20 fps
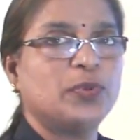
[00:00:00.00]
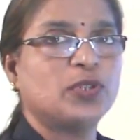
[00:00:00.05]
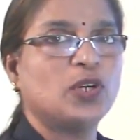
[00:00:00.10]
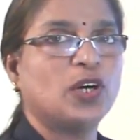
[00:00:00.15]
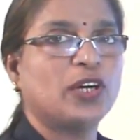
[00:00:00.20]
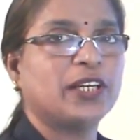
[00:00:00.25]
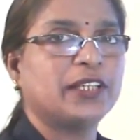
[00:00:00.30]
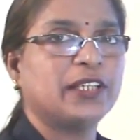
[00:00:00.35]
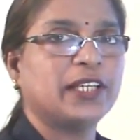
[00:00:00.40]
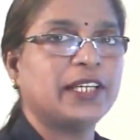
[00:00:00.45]
you
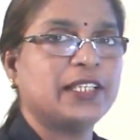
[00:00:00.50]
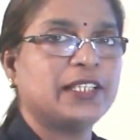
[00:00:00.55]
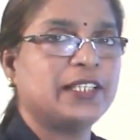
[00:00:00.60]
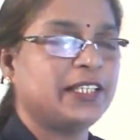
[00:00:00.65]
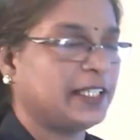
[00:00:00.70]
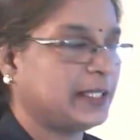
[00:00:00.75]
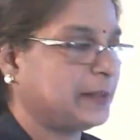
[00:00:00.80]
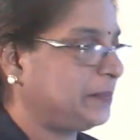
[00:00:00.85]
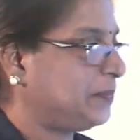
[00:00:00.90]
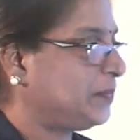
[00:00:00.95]
got an
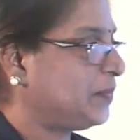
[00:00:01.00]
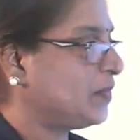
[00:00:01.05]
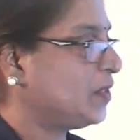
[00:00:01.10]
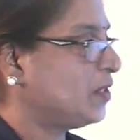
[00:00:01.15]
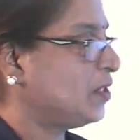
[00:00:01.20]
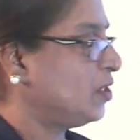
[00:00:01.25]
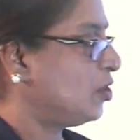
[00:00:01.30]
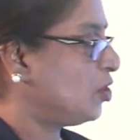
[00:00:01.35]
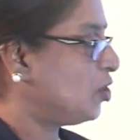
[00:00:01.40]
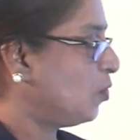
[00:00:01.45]
idea.
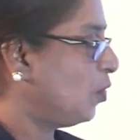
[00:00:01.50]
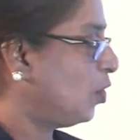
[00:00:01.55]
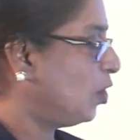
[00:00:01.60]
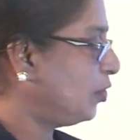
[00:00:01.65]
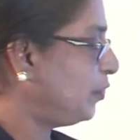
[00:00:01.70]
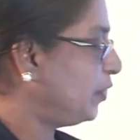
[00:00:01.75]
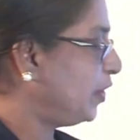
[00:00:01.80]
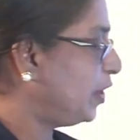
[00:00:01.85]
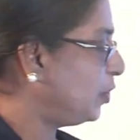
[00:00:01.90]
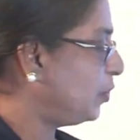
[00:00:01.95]
So
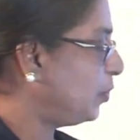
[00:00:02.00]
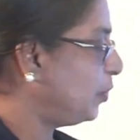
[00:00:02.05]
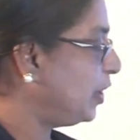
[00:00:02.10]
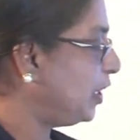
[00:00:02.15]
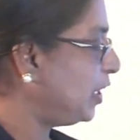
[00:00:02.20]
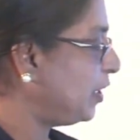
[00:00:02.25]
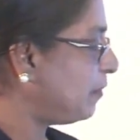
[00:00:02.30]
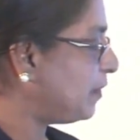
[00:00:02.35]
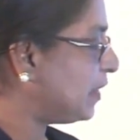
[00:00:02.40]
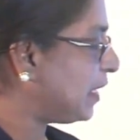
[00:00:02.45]
what we are
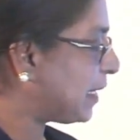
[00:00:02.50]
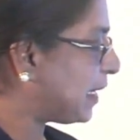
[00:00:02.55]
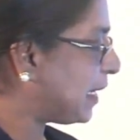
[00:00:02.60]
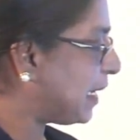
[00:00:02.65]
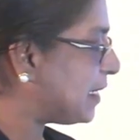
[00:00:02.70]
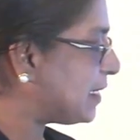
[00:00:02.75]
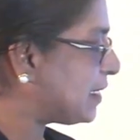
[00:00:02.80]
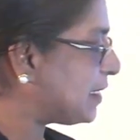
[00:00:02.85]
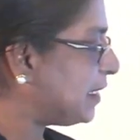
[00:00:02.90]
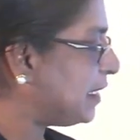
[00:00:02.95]
doing, we are
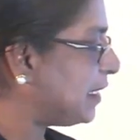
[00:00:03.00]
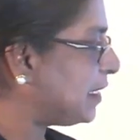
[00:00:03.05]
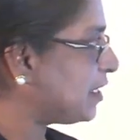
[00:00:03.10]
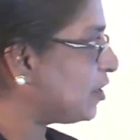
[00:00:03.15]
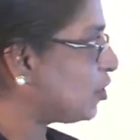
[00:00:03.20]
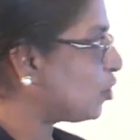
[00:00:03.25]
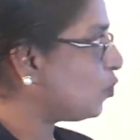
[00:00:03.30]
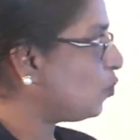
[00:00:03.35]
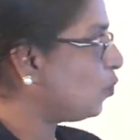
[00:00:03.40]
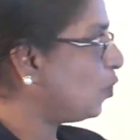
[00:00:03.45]
cancelling
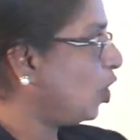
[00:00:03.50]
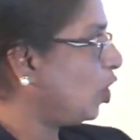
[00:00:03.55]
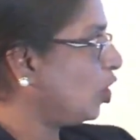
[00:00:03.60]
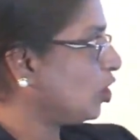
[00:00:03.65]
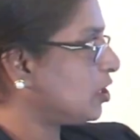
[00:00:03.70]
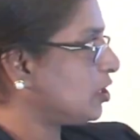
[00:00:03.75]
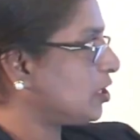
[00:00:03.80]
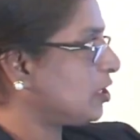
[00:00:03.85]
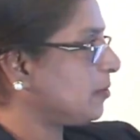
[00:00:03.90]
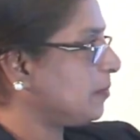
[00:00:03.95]
this
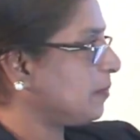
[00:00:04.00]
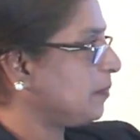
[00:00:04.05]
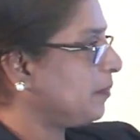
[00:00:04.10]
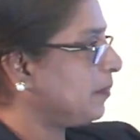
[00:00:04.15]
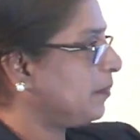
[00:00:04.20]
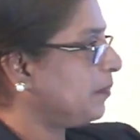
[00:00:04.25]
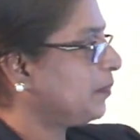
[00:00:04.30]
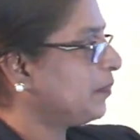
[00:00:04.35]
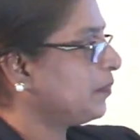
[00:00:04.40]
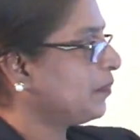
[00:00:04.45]
what.
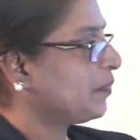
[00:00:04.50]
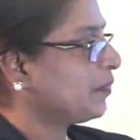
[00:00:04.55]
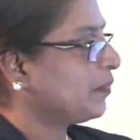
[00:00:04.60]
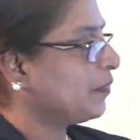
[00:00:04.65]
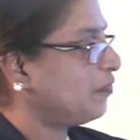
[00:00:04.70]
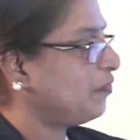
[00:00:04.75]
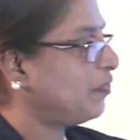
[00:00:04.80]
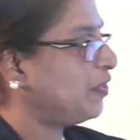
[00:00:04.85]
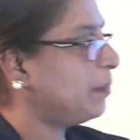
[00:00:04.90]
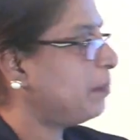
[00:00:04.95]

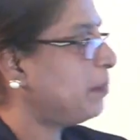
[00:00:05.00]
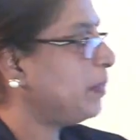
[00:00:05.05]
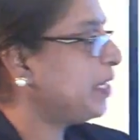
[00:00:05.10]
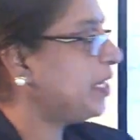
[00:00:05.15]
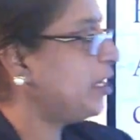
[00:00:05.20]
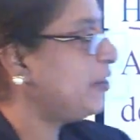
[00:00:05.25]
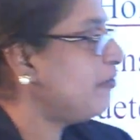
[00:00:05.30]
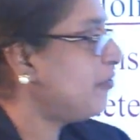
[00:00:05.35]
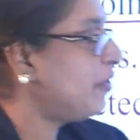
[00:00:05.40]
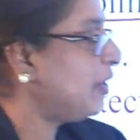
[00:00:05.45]
We
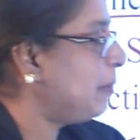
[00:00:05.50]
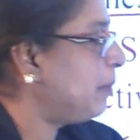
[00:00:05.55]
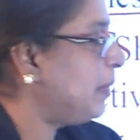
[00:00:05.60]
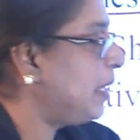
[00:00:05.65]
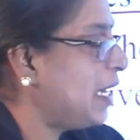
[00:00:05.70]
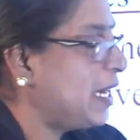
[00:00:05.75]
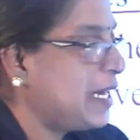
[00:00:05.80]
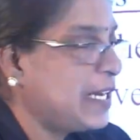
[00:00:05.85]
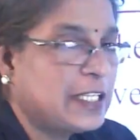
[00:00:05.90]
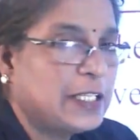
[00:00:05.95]
begin from
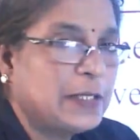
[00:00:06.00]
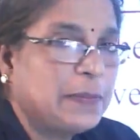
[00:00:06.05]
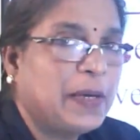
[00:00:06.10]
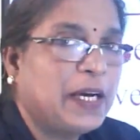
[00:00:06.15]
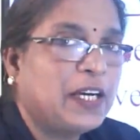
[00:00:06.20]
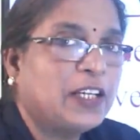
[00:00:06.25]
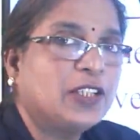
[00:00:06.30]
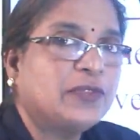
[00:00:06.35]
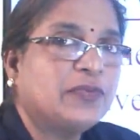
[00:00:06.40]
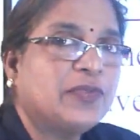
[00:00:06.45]
last
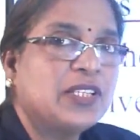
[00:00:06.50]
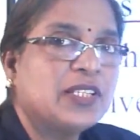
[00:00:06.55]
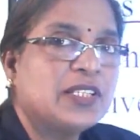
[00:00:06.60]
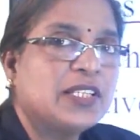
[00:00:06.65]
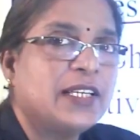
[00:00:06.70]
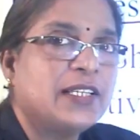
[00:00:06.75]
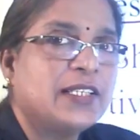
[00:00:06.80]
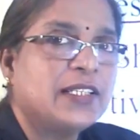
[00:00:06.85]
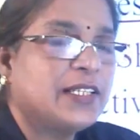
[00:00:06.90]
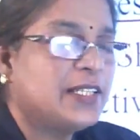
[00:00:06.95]
part of the
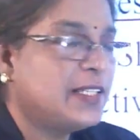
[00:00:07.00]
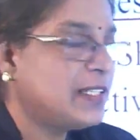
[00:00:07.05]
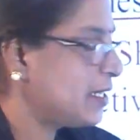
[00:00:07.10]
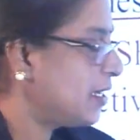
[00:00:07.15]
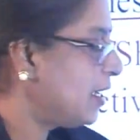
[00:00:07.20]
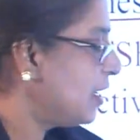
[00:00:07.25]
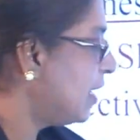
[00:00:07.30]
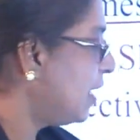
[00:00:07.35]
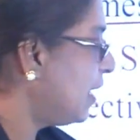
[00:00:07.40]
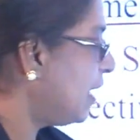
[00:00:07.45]
sentence
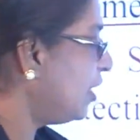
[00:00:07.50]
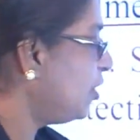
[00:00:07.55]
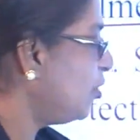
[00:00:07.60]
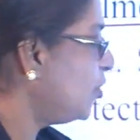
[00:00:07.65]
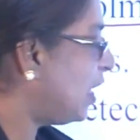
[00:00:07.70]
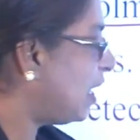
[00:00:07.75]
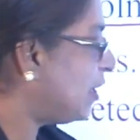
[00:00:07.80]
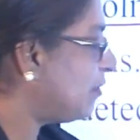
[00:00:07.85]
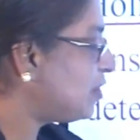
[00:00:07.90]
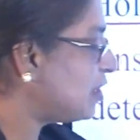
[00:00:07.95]
and
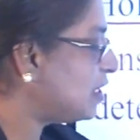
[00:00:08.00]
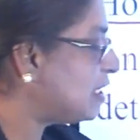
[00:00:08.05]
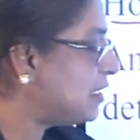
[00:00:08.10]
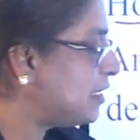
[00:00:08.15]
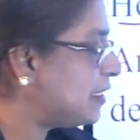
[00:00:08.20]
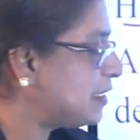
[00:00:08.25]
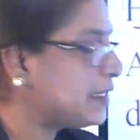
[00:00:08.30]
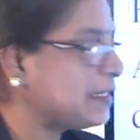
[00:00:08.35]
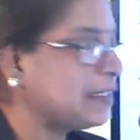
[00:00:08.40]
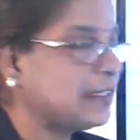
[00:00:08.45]
you have to
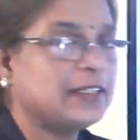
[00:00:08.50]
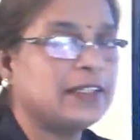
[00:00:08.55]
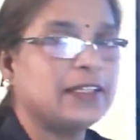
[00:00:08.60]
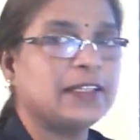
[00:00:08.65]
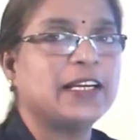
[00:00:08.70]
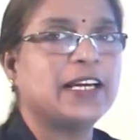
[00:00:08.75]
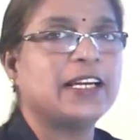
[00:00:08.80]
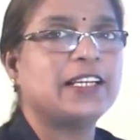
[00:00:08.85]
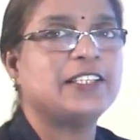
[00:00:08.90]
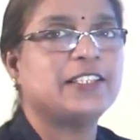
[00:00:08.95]
insert
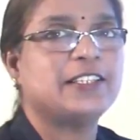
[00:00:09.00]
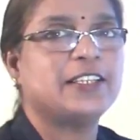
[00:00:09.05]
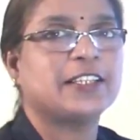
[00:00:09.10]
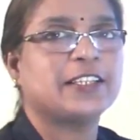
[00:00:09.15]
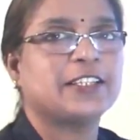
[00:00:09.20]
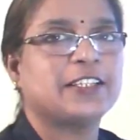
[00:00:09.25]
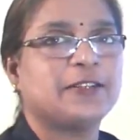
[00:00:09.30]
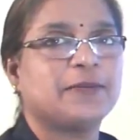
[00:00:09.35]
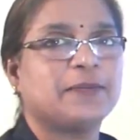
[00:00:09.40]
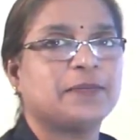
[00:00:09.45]
an
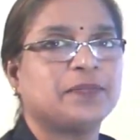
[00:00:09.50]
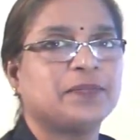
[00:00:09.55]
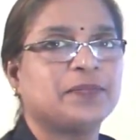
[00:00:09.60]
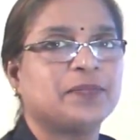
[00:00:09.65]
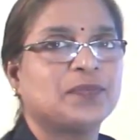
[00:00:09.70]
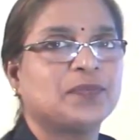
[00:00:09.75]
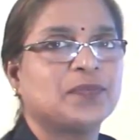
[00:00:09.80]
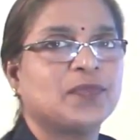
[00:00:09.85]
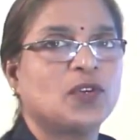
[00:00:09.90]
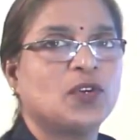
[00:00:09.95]
adjective.
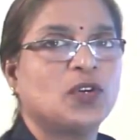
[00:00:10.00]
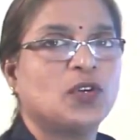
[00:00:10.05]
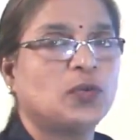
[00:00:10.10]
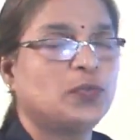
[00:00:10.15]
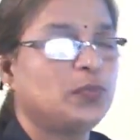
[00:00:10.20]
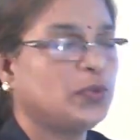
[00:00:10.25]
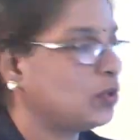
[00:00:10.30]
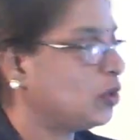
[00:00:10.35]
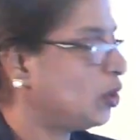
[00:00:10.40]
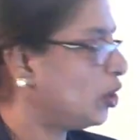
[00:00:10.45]

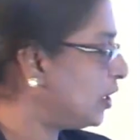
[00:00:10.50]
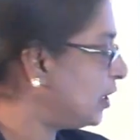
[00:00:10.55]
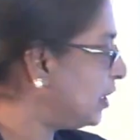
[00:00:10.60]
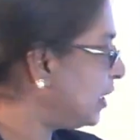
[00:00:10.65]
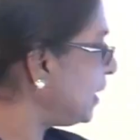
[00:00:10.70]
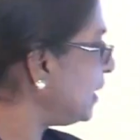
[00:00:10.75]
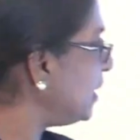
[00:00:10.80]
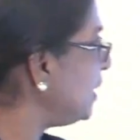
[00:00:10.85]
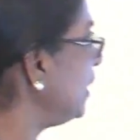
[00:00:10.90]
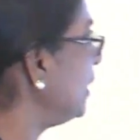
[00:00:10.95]
Hope you got an
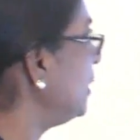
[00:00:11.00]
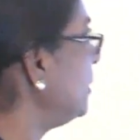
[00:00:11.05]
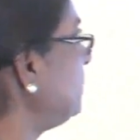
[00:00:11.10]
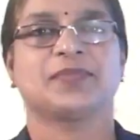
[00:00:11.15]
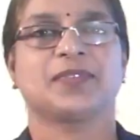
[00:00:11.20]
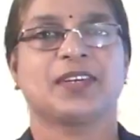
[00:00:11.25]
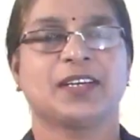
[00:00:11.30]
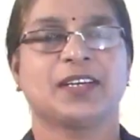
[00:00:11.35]
idea.